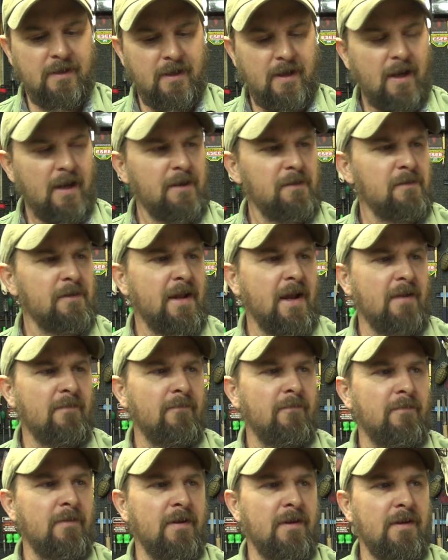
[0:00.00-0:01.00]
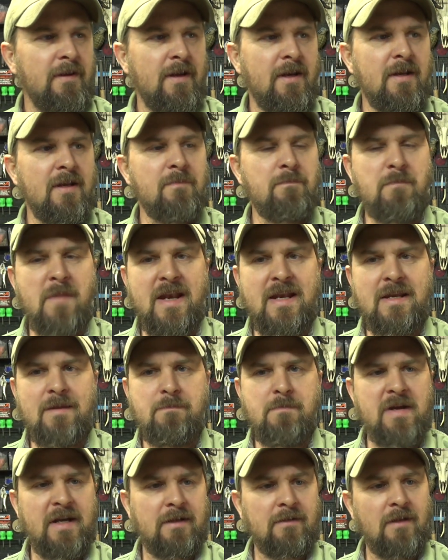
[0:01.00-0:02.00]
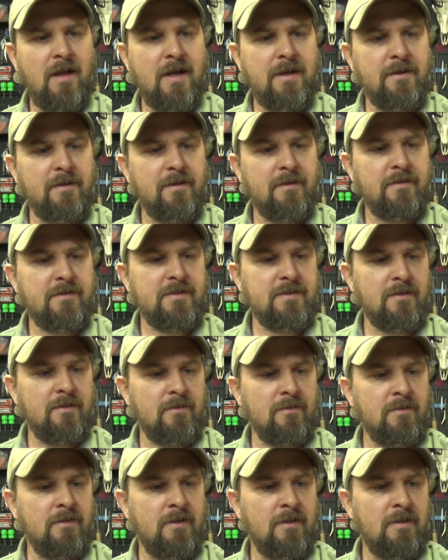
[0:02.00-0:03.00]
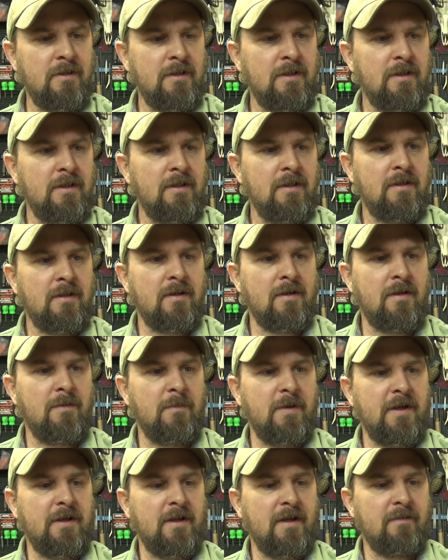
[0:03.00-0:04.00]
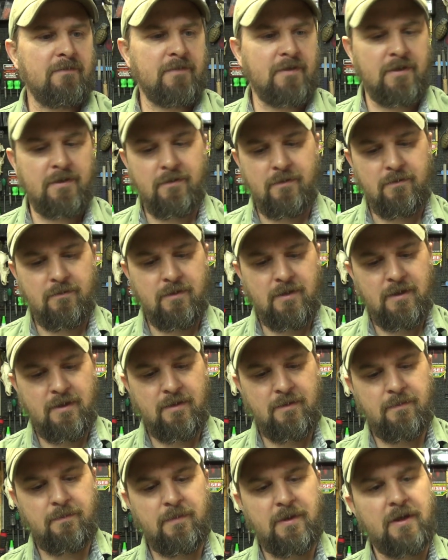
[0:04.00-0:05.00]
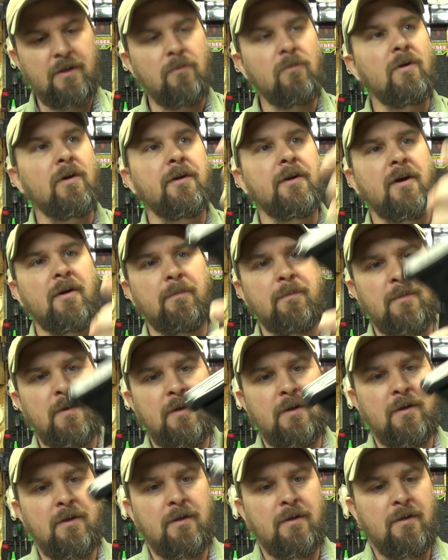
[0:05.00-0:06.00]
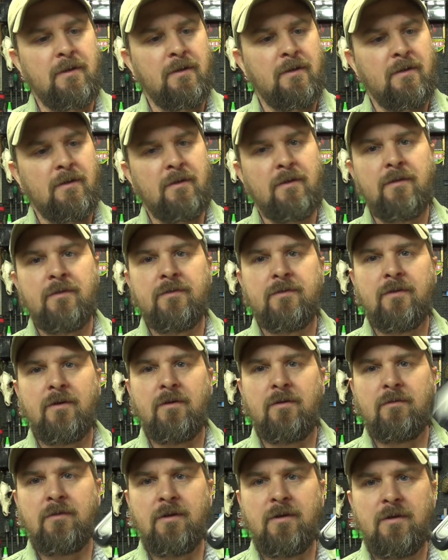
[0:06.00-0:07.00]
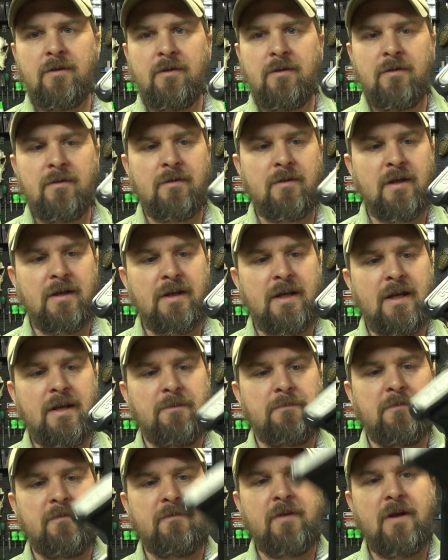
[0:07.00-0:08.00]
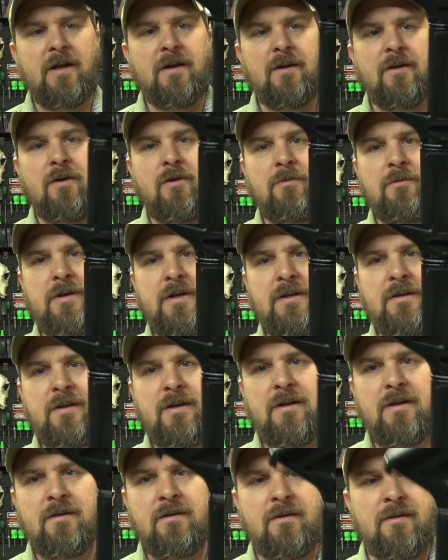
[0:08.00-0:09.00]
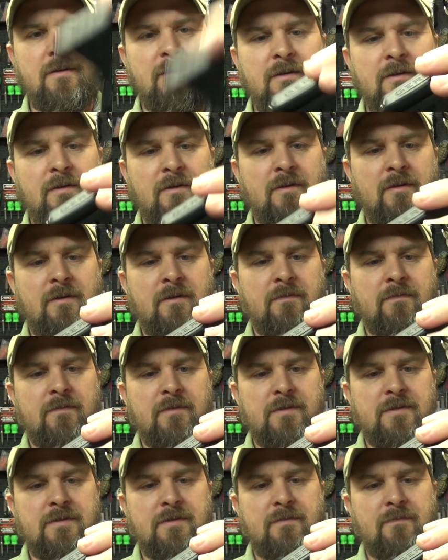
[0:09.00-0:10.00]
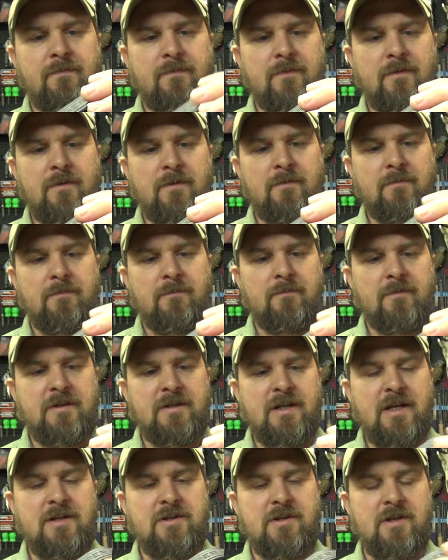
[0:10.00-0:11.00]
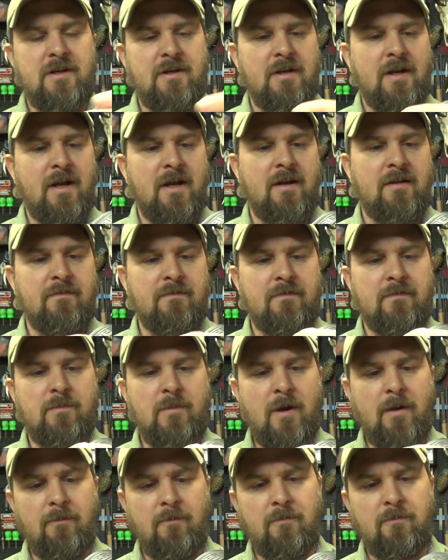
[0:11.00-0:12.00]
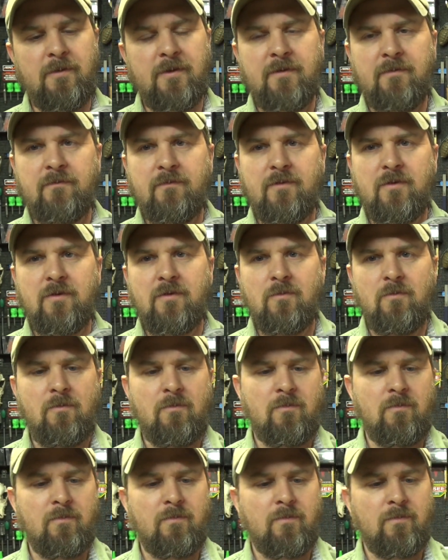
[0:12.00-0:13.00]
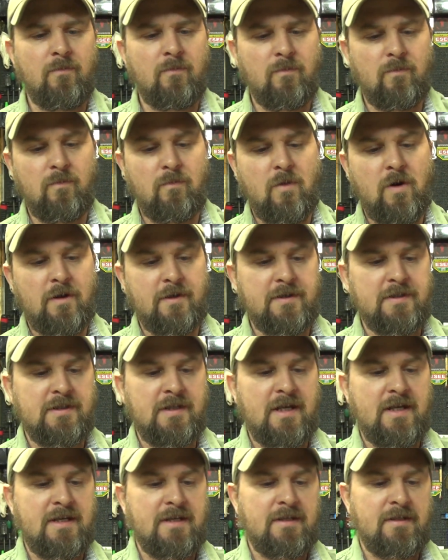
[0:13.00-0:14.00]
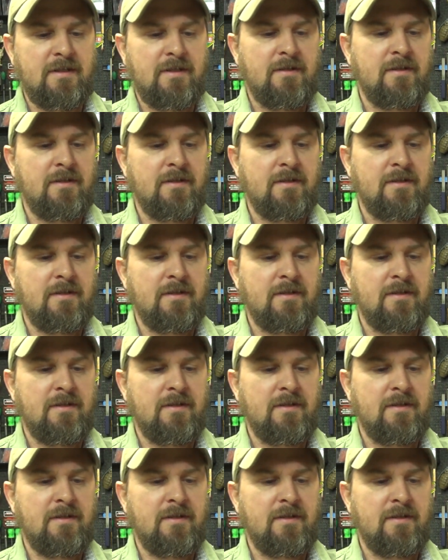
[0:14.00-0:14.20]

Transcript: I don't have any mini Bic lighters, so I might have to go pick one up. So, again, we've got an O-ring there for retention and probably for watertight